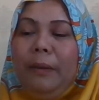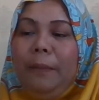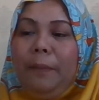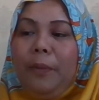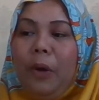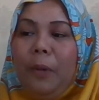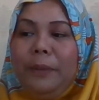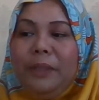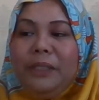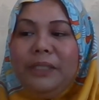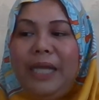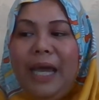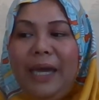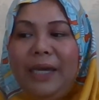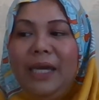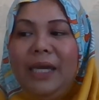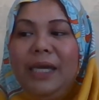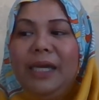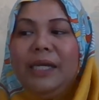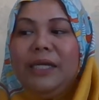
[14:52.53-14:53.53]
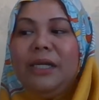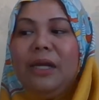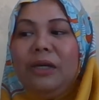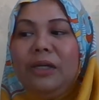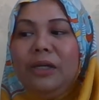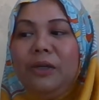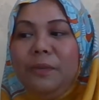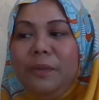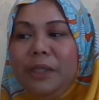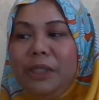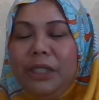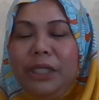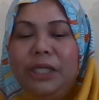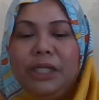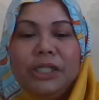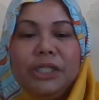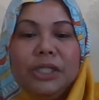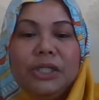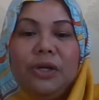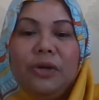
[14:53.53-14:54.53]
proper tagging and
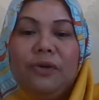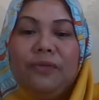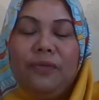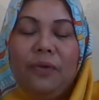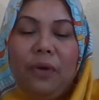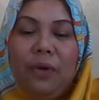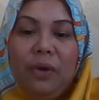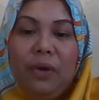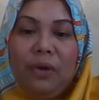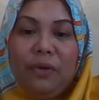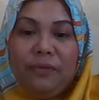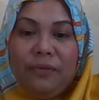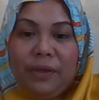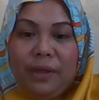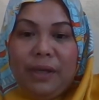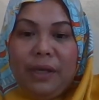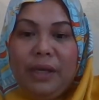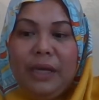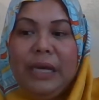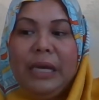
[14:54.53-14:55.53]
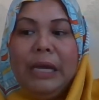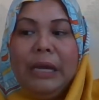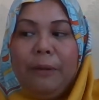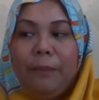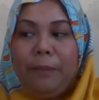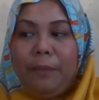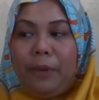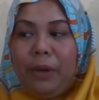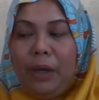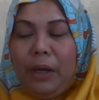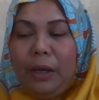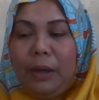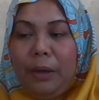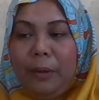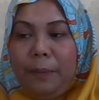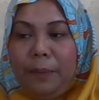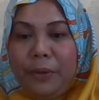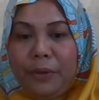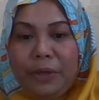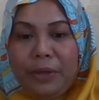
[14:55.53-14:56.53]
documentation of all of the
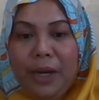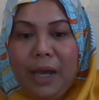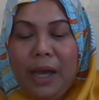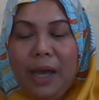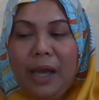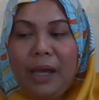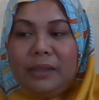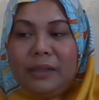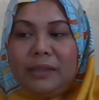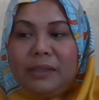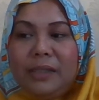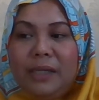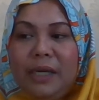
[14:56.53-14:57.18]
products.